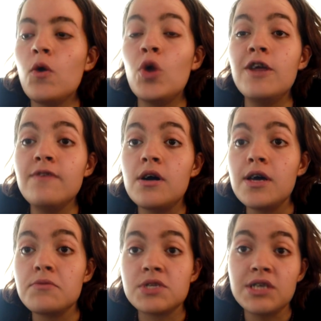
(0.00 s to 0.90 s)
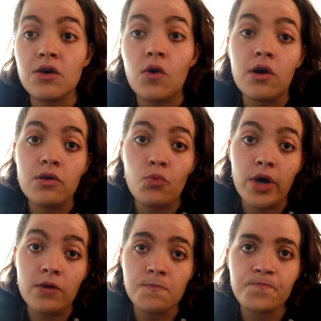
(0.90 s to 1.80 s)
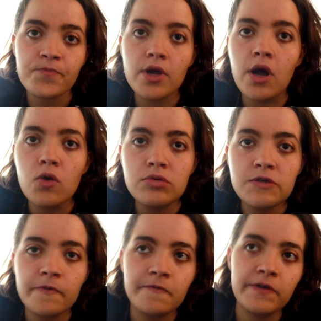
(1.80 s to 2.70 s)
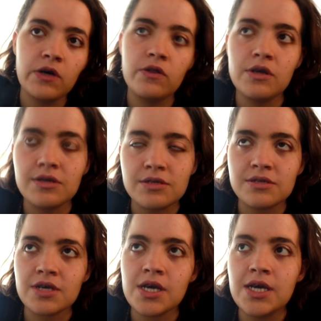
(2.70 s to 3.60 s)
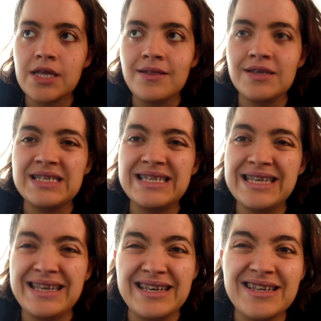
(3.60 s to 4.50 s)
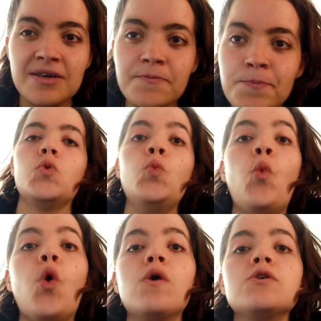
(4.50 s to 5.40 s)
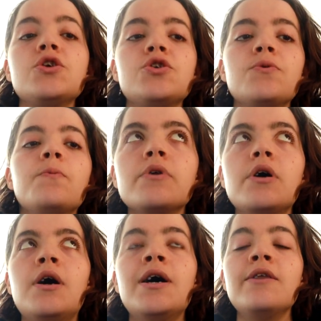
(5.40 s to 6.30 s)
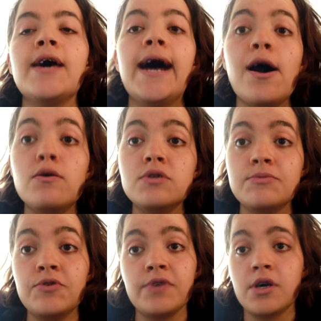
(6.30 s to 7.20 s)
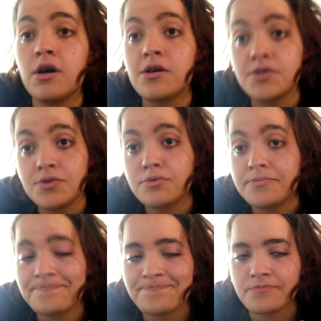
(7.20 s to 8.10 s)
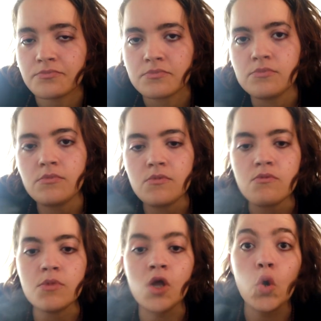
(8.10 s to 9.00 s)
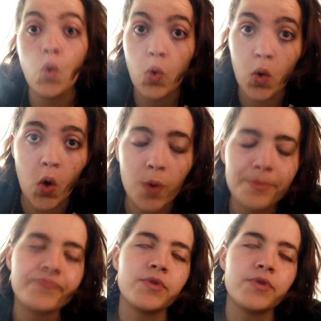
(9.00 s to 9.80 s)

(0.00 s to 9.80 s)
whenever I am sick or unwell, I always feel this need to watch either Howl's Moving Castle or